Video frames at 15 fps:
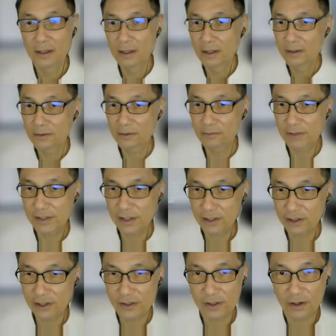The
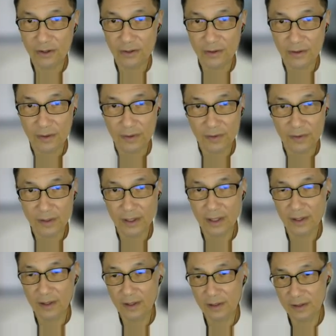researchers
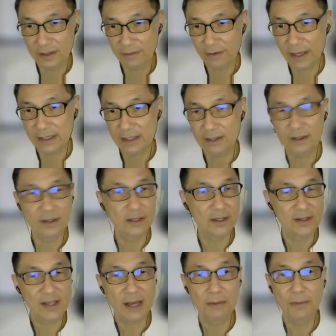divided the
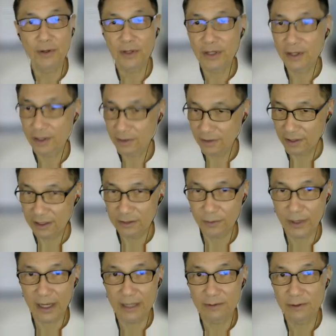sample in a third
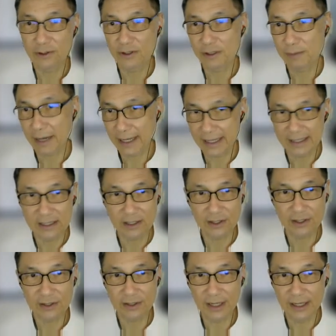way, which was by
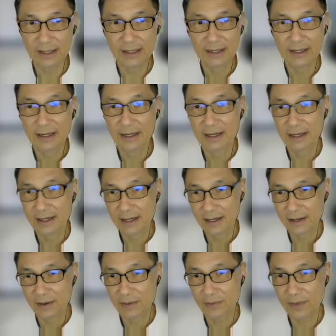industry.
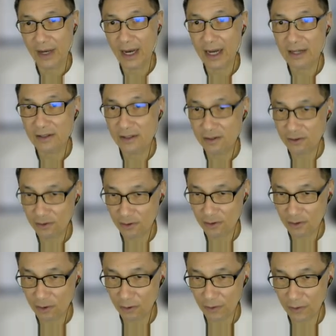The highest
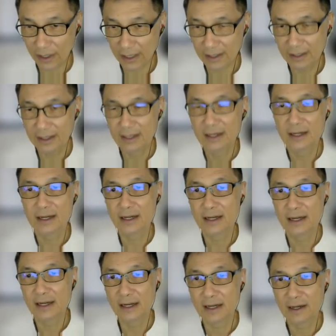scoring
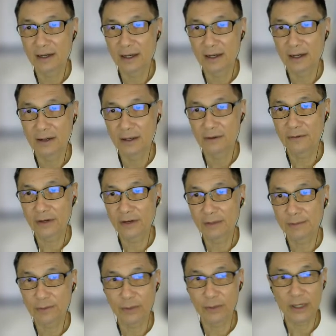
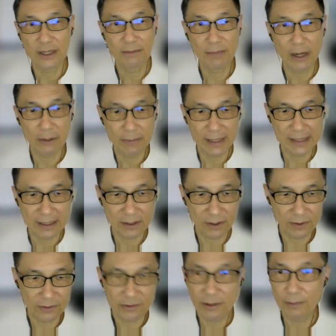firms were in biomedical,
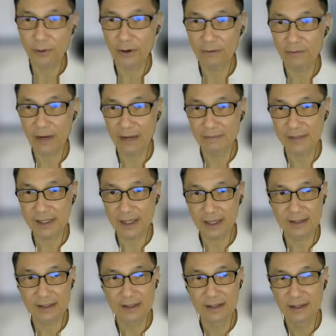3.56.